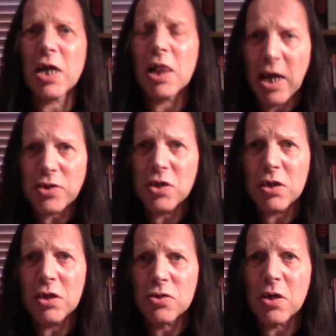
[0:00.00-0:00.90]

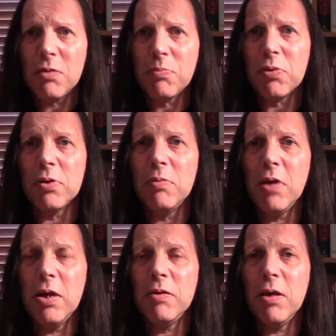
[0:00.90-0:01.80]
classic example
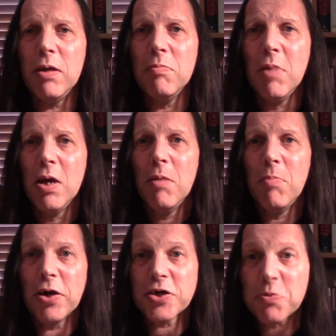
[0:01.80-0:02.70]
in
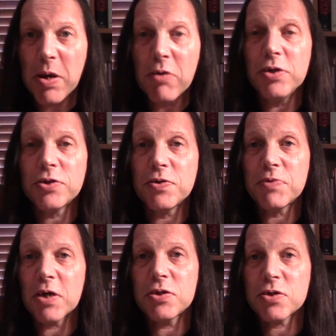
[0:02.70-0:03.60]
my experience
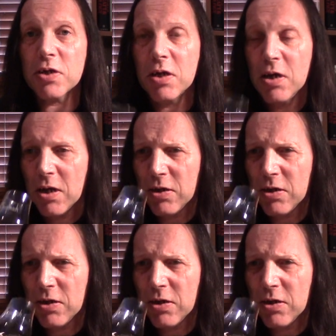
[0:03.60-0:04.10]
of tasting